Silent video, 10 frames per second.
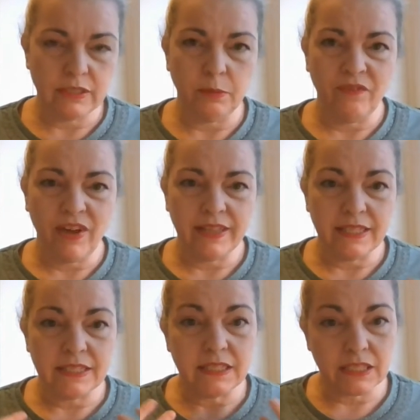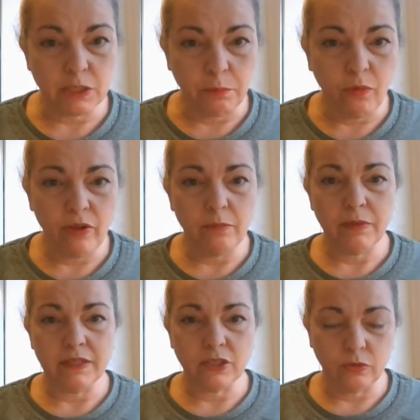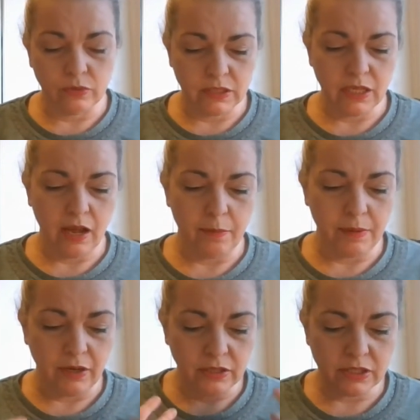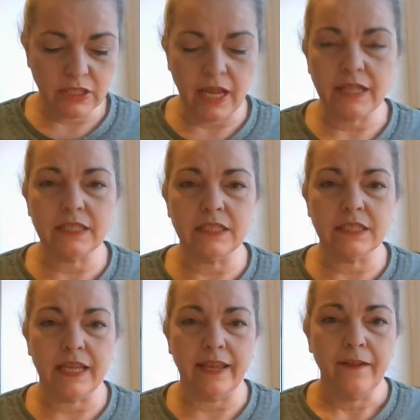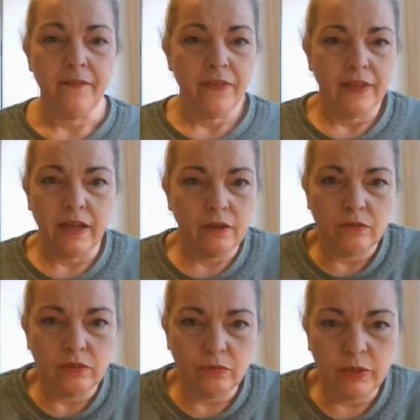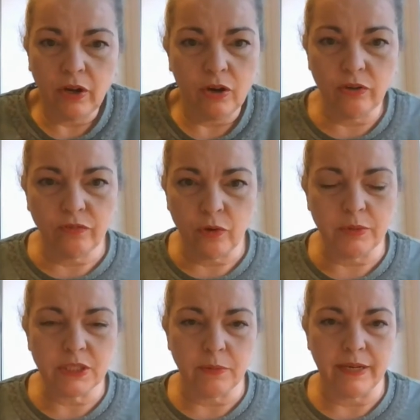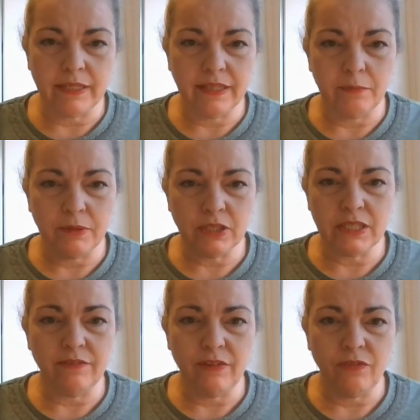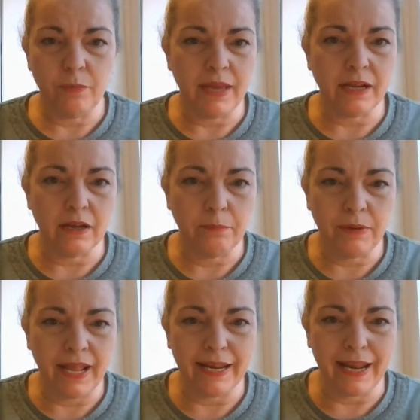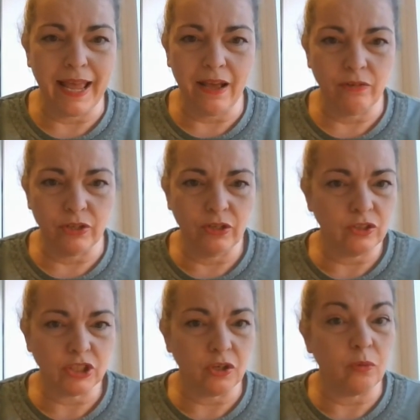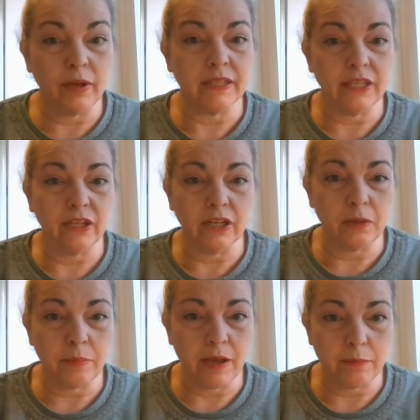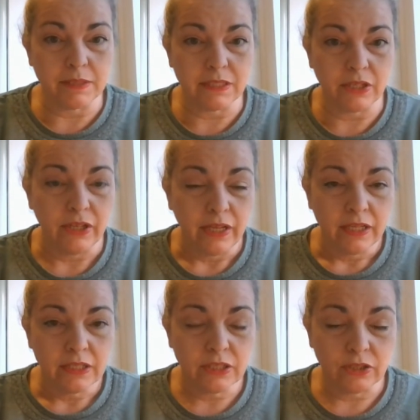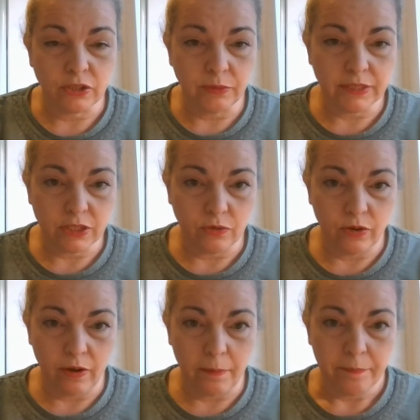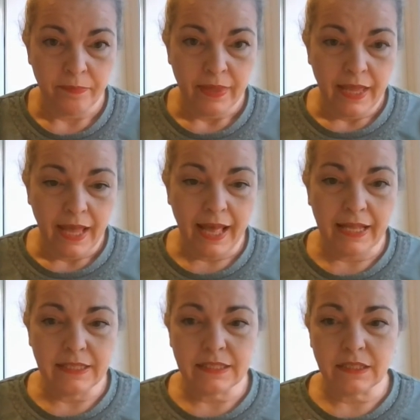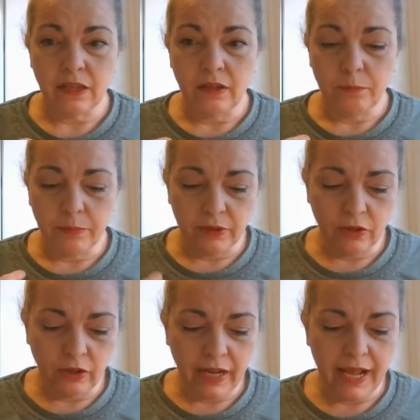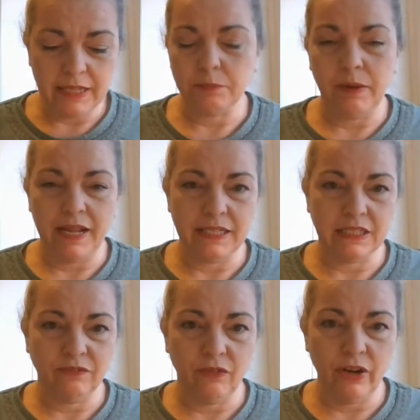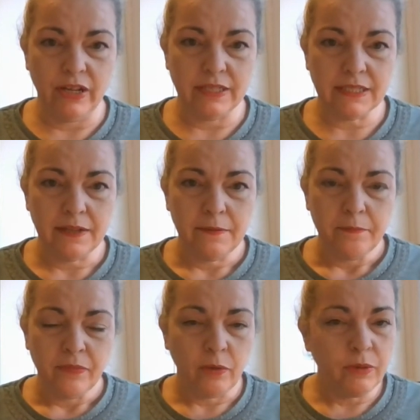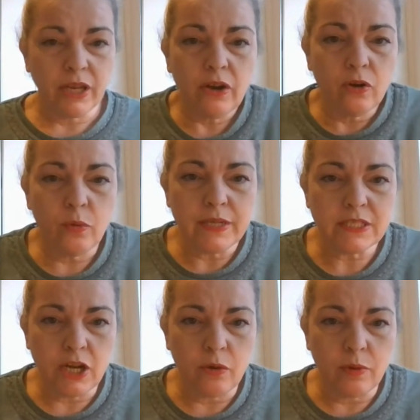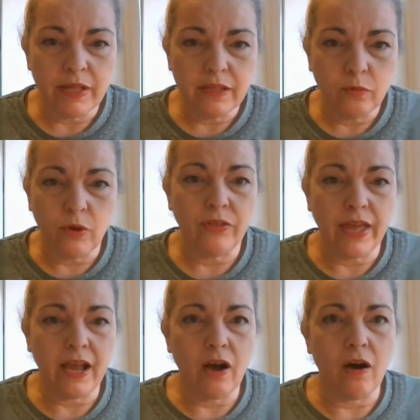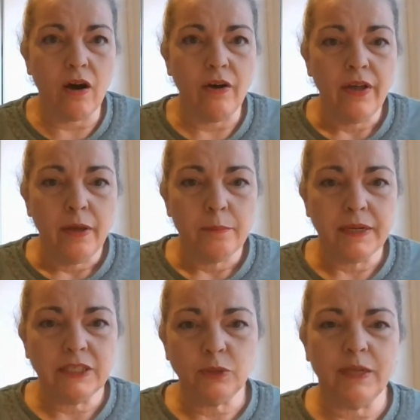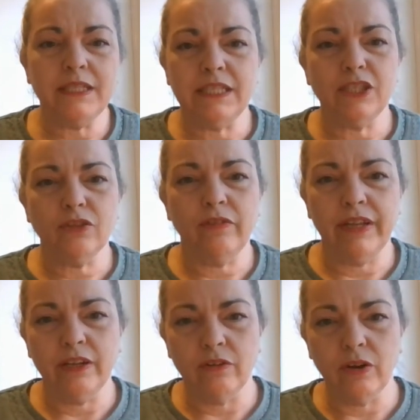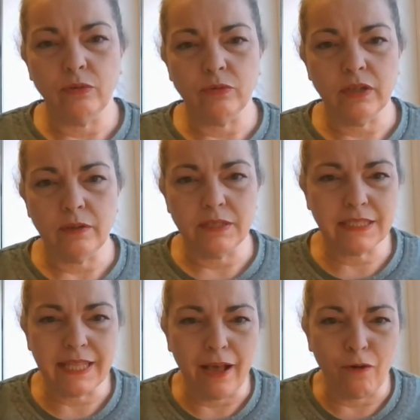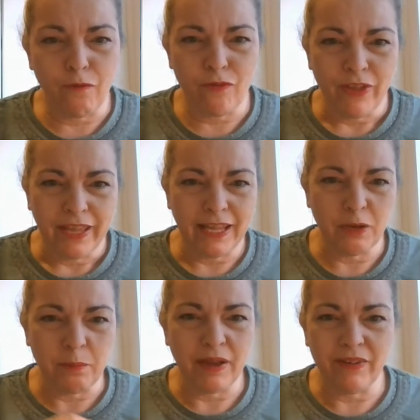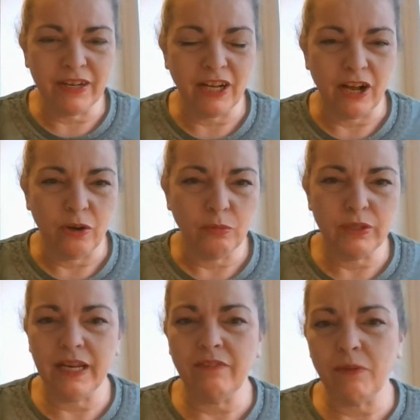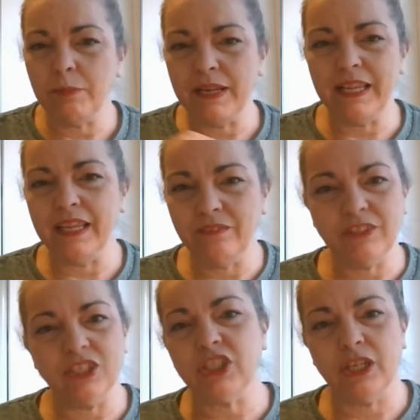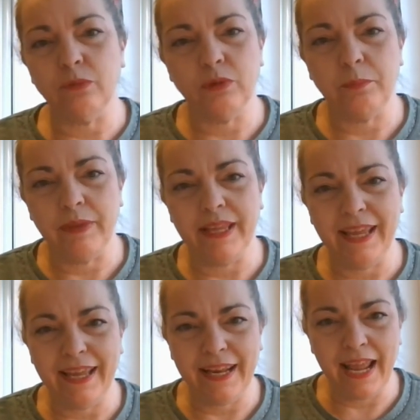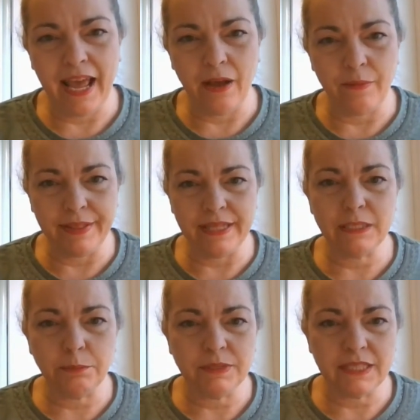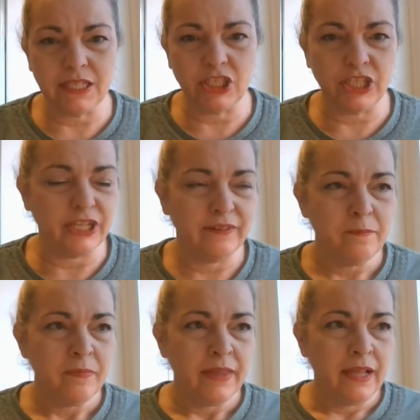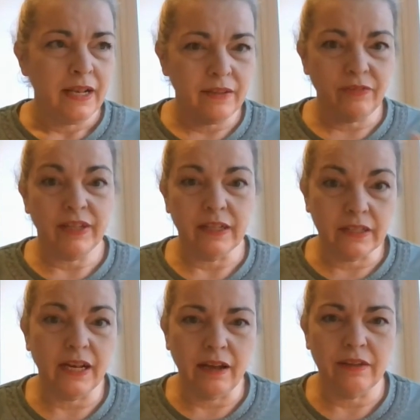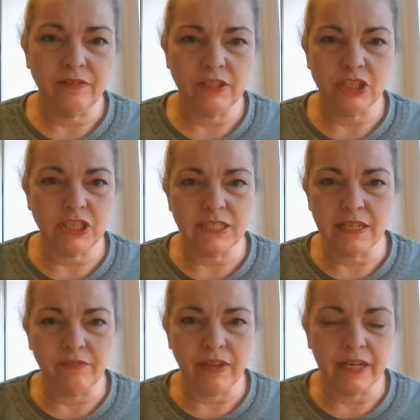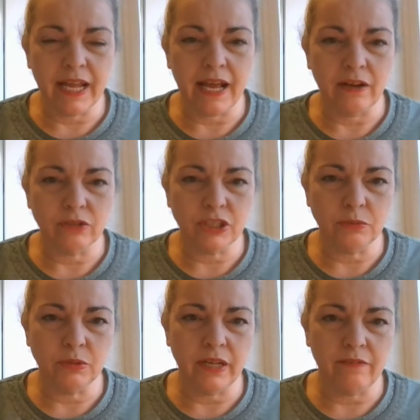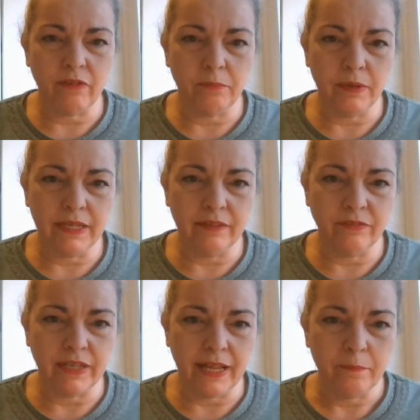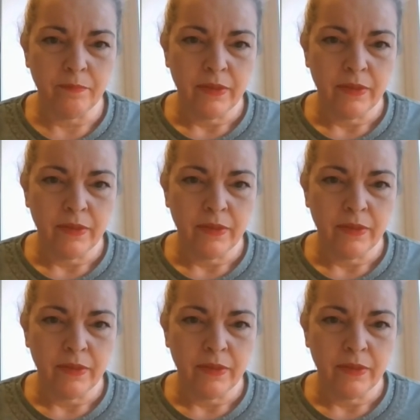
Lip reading: We've had this disappointment all the time and uncertainty. And we can't look forward to anything, because even if you make a plan now, you're not sure whether you're going to be able to do it or not. But God has plans for us, and we don't always know what they are. My 23-year-old self in America would never believe that she would be here now in this position, living the life that she's living now. She would never have believed it.